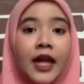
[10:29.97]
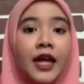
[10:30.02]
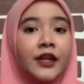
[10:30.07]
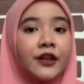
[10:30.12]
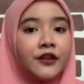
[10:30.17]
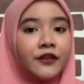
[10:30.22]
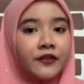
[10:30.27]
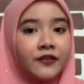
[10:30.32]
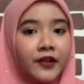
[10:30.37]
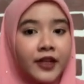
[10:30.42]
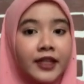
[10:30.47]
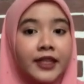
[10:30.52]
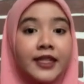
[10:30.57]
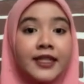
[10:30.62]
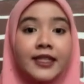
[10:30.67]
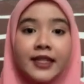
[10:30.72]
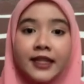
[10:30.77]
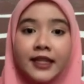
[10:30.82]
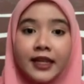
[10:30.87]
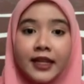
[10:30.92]
The findings
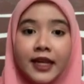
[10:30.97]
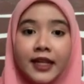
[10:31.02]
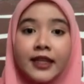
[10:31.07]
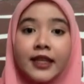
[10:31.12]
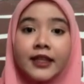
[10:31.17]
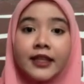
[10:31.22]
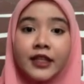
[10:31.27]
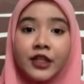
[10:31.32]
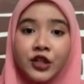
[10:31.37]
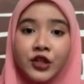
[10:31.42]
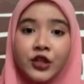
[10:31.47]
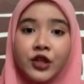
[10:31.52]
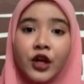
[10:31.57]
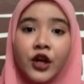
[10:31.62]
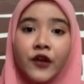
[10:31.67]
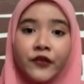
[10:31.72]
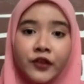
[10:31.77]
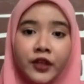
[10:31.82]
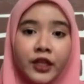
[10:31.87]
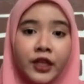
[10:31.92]
indicate that teachers
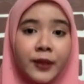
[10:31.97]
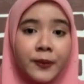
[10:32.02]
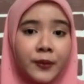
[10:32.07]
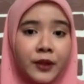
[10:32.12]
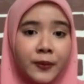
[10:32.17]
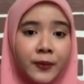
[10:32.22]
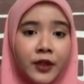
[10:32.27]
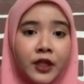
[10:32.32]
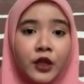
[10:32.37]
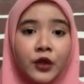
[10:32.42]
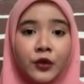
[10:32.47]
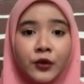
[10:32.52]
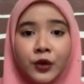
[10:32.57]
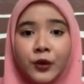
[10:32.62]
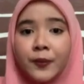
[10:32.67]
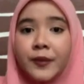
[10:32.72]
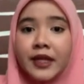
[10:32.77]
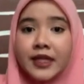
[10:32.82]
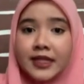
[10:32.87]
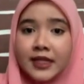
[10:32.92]
often implement a
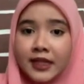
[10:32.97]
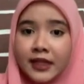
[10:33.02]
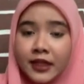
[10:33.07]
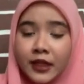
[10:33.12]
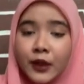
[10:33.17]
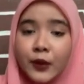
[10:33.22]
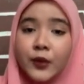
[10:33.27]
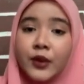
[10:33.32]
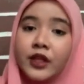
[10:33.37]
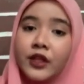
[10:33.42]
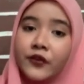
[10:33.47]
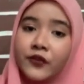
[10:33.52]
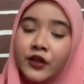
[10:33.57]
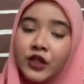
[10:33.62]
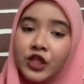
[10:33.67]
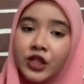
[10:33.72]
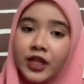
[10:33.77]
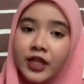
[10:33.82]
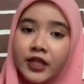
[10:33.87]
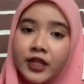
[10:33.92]
group-based learning with
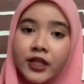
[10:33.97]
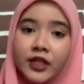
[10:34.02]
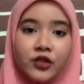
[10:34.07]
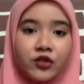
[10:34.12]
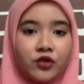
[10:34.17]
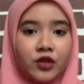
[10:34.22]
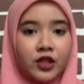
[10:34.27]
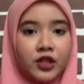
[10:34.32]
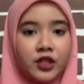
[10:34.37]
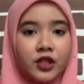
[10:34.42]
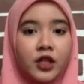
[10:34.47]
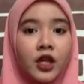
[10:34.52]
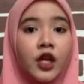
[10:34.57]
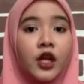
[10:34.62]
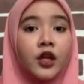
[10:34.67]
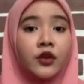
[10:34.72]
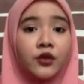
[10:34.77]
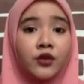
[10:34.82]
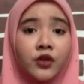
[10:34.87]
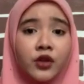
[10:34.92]
differentiated instruction
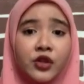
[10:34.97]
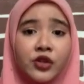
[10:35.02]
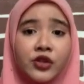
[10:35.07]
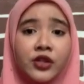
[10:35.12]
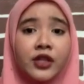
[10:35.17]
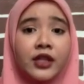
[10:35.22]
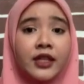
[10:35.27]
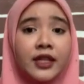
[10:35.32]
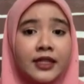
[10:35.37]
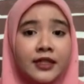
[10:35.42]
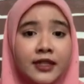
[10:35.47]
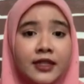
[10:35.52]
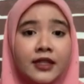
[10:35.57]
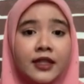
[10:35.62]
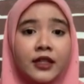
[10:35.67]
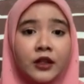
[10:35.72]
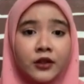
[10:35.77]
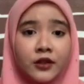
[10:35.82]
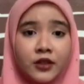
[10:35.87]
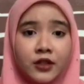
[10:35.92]
to ensure the lesson's
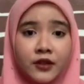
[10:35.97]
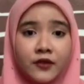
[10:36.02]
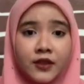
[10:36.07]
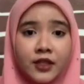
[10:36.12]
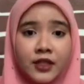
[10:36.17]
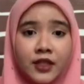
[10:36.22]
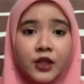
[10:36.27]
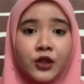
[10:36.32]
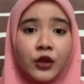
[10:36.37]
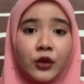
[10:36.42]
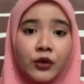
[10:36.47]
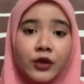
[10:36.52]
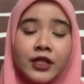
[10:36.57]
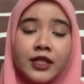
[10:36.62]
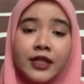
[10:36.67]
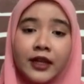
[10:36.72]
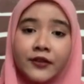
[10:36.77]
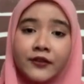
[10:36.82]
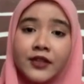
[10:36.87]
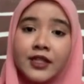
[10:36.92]
inclusivity towards
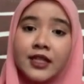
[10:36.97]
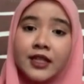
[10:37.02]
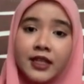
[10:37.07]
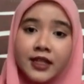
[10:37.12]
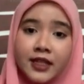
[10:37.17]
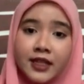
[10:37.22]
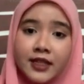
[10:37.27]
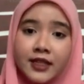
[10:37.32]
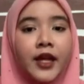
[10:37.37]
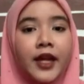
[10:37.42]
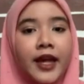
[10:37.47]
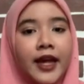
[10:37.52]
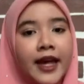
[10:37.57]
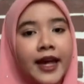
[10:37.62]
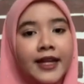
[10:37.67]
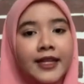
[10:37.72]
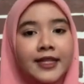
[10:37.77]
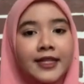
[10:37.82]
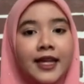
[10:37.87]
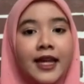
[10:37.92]
diverse learners.
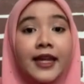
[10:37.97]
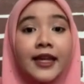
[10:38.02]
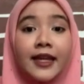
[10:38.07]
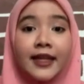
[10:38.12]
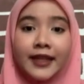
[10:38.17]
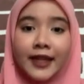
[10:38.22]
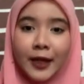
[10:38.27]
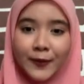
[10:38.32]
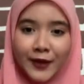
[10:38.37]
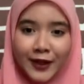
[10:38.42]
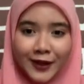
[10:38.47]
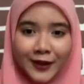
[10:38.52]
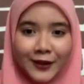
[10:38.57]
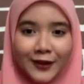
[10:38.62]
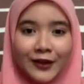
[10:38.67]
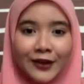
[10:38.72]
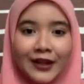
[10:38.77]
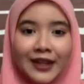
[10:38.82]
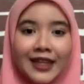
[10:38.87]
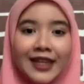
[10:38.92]
Hence, it can be
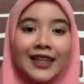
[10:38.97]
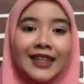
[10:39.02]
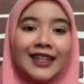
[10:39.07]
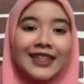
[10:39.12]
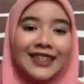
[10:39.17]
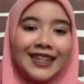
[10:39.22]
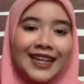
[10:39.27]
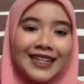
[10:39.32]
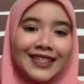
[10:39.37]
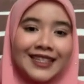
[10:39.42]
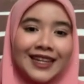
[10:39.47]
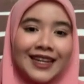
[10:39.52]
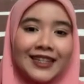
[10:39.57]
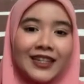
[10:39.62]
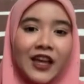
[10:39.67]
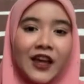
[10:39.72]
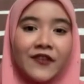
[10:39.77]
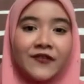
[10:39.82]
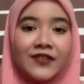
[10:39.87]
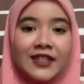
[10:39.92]
concluded that the case study
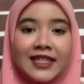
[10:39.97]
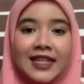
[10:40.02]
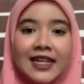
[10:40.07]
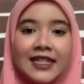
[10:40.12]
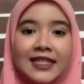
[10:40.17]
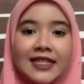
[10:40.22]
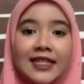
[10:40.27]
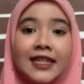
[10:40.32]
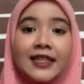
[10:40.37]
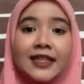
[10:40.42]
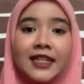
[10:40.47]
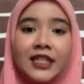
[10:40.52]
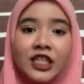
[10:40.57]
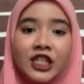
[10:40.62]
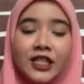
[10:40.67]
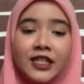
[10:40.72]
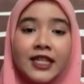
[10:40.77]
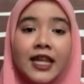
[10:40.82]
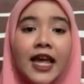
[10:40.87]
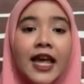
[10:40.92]
emphasizes that
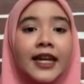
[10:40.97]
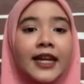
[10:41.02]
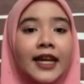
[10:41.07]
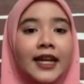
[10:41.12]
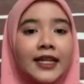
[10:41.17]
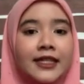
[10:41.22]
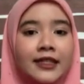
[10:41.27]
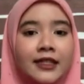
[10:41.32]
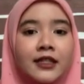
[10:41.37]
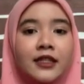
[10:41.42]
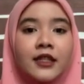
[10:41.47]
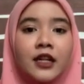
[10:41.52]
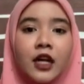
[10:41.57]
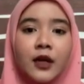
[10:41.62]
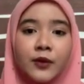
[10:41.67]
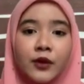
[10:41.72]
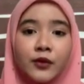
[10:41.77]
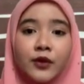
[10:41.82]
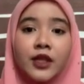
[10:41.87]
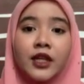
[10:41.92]
teachers can still come
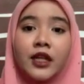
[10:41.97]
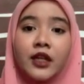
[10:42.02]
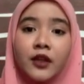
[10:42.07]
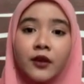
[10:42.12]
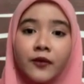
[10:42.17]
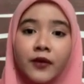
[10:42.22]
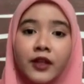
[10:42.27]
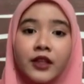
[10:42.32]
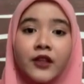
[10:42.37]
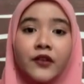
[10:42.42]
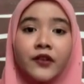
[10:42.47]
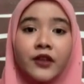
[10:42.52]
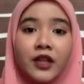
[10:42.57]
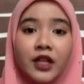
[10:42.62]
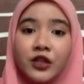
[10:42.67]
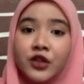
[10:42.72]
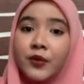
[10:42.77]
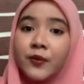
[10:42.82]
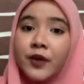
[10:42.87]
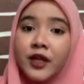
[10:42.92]
up with innovative
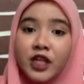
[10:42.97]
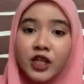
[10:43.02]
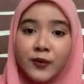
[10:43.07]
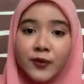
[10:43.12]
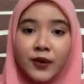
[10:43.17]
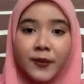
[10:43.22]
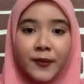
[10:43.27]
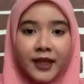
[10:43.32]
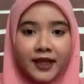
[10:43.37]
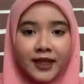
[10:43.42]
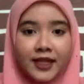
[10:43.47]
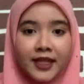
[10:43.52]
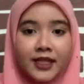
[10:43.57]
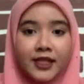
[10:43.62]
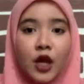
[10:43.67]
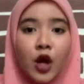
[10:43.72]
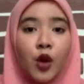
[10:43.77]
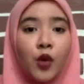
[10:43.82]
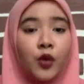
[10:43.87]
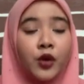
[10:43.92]
classroom management methods
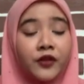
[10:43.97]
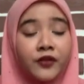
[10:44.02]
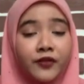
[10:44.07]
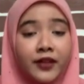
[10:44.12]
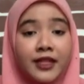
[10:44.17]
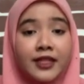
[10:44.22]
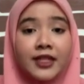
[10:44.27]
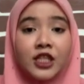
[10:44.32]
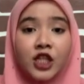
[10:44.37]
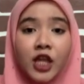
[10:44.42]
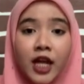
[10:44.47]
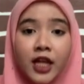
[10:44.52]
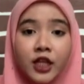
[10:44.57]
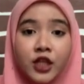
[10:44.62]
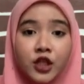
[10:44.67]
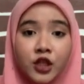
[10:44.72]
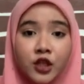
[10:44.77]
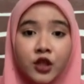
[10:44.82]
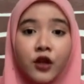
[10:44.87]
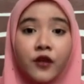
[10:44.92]
while facing
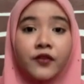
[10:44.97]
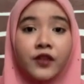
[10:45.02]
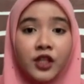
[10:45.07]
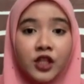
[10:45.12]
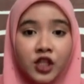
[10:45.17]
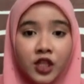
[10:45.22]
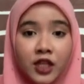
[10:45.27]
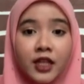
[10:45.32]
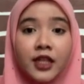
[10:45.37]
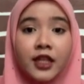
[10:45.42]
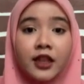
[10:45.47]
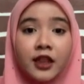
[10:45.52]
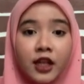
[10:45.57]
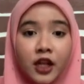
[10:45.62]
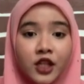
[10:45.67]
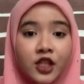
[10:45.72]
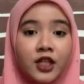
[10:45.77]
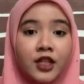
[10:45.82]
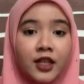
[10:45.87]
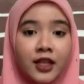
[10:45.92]
challenges of teaching in
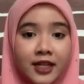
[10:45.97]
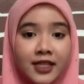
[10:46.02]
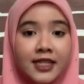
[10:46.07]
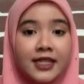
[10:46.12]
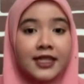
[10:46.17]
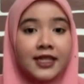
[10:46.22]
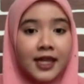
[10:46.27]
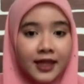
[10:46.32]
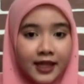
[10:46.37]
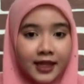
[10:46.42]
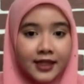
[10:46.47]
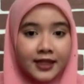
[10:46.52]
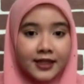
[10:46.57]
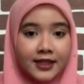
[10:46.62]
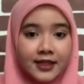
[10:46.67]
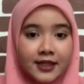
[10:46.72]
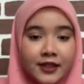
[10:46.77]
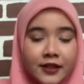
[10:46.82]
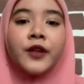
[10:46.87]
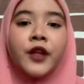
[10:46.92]
large class settings.